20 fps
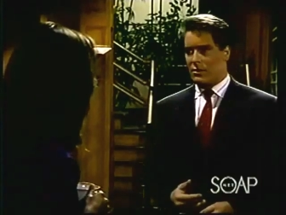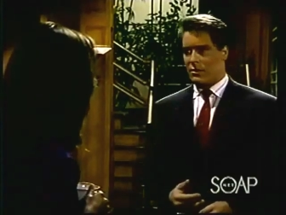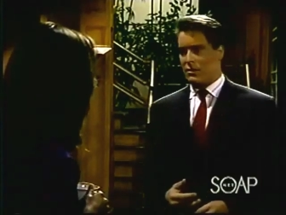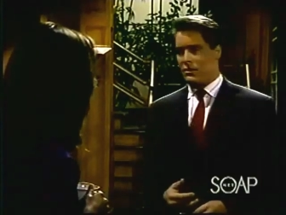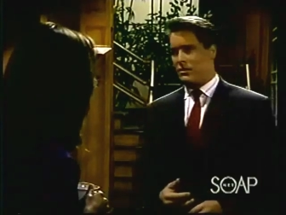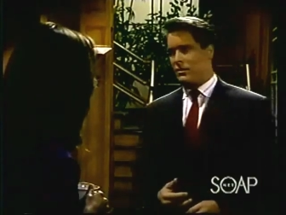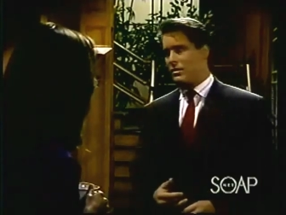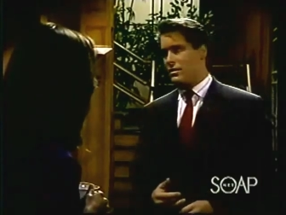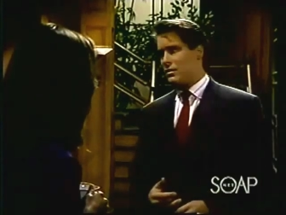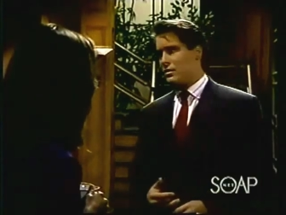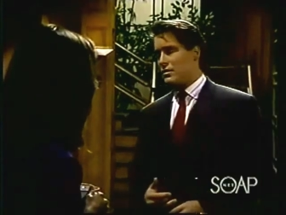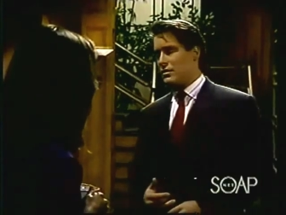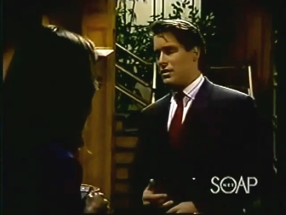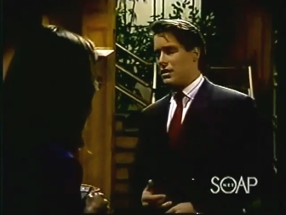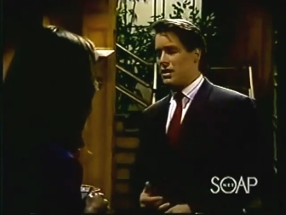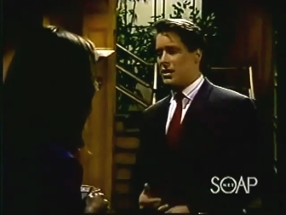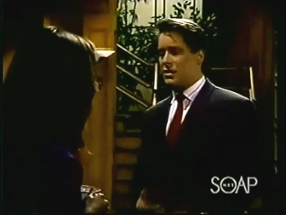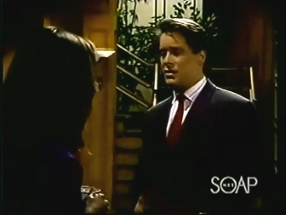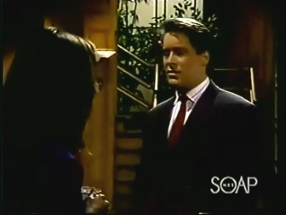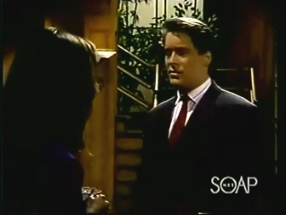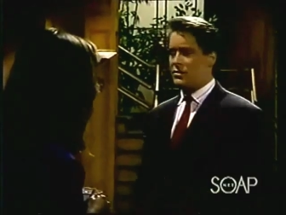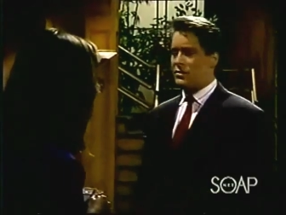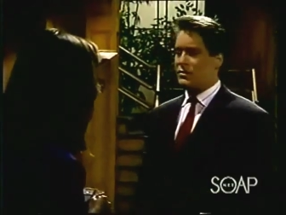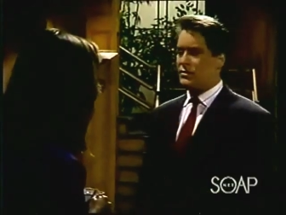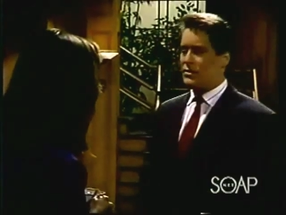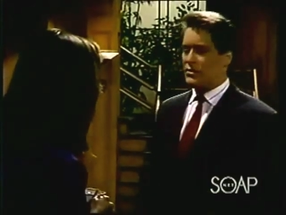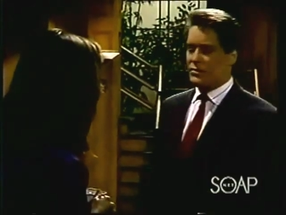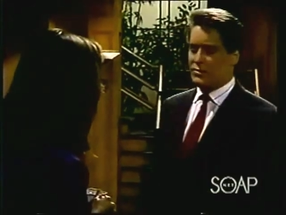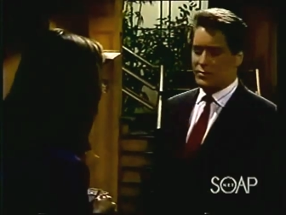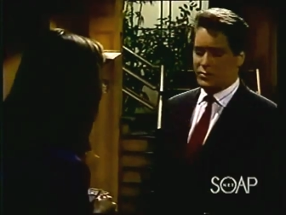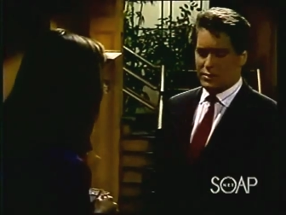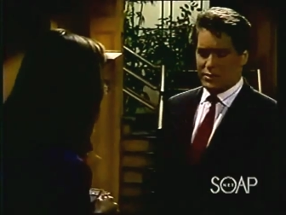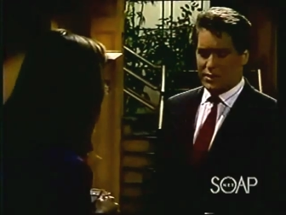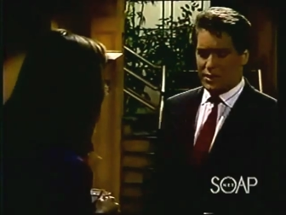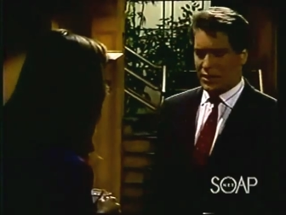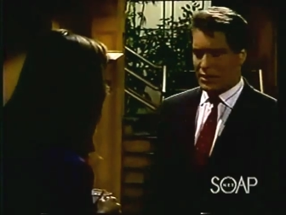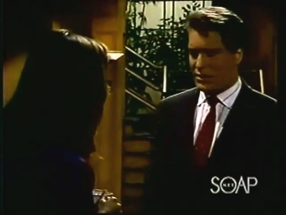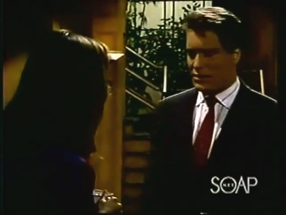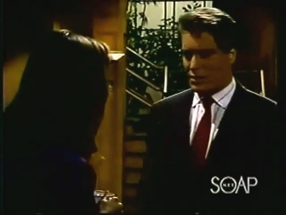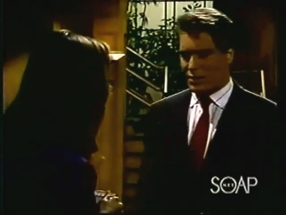Oh no, not you too,
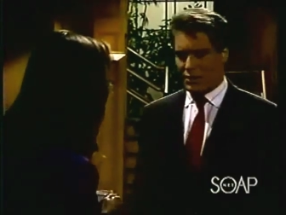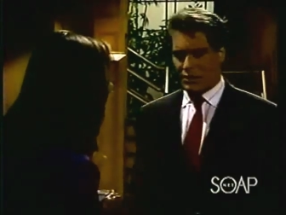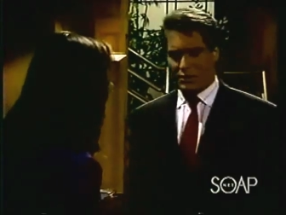Stacey.